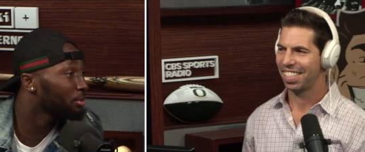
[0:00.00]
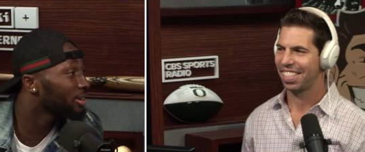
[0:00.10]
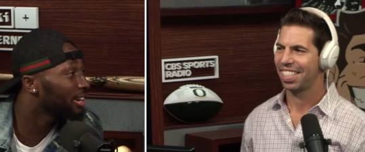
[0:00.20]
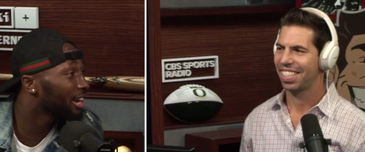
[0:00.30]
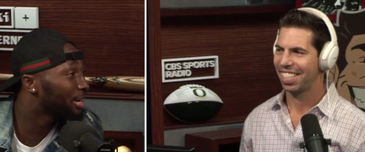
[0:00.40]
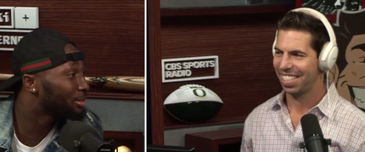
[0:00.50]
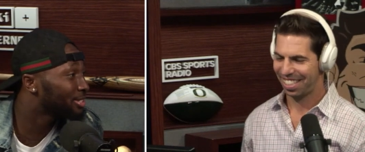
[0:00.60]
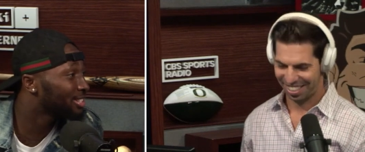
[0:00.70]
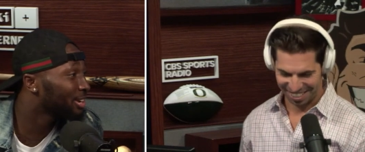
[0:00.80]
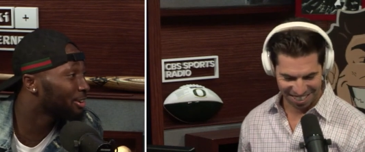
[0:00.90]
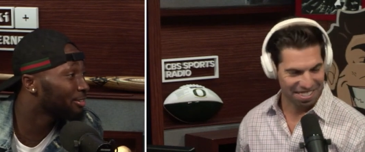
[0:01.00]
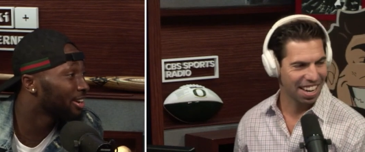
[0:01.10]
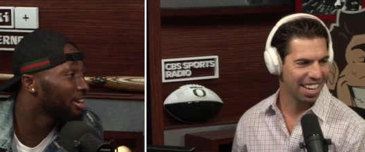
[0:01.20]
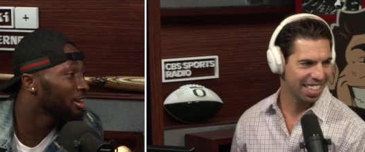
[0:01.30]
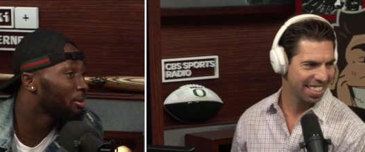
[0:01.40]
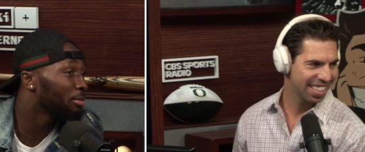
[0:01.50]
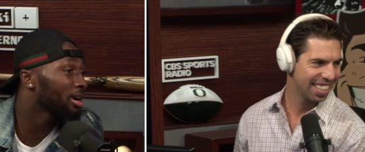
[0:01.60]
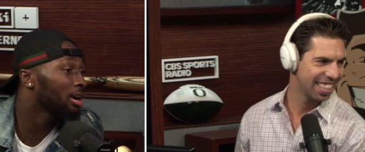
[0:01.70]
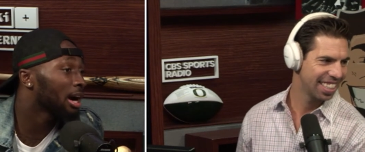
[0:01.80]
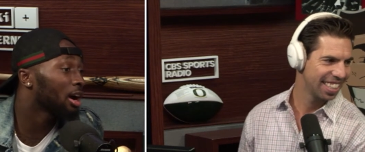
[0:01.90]
Speaker 1: pregame stuff. Okay. But
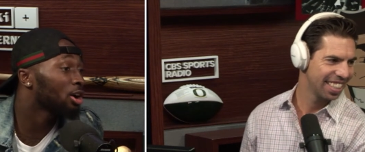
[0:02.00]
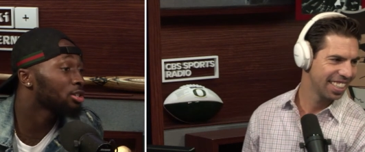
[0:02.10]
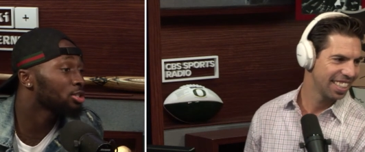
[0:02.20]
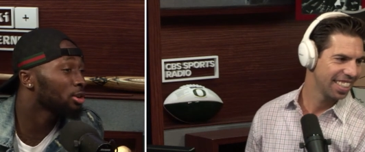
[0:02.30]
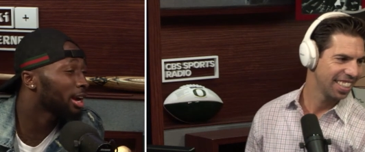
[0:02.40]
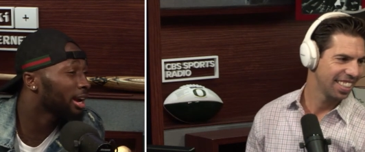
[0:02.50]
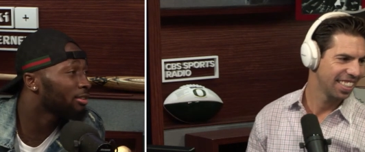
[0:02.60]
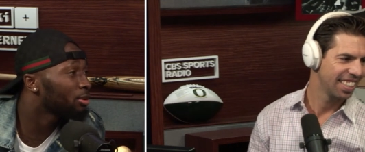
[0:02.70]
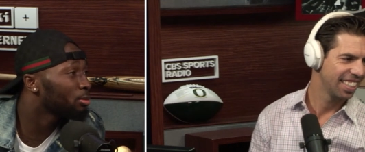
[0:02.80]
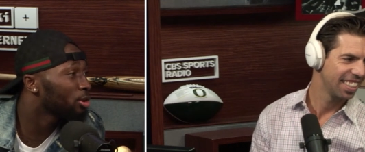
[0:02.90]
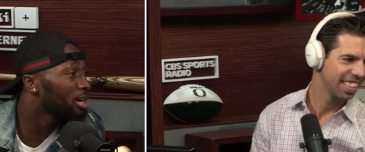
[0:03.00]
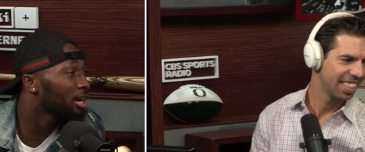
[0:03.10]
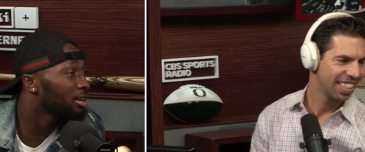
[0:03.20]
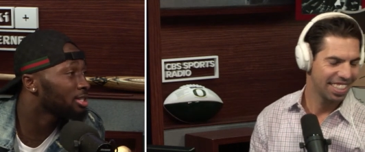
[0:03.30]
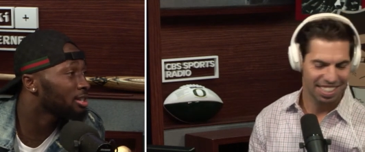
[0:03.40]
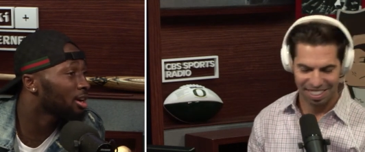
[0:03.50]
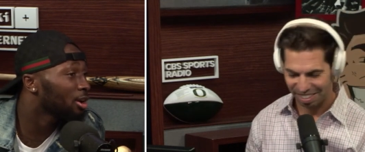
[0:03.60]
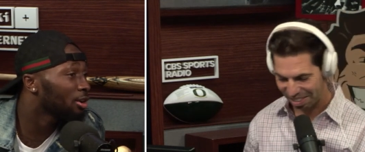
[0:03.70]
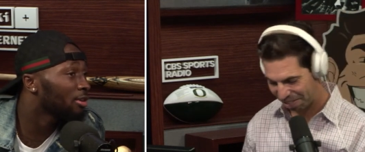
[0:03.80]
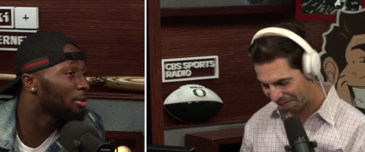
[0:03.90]
uh, I also like every morning I'll start
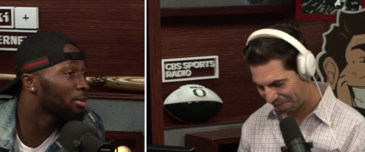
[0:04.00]
off. I'll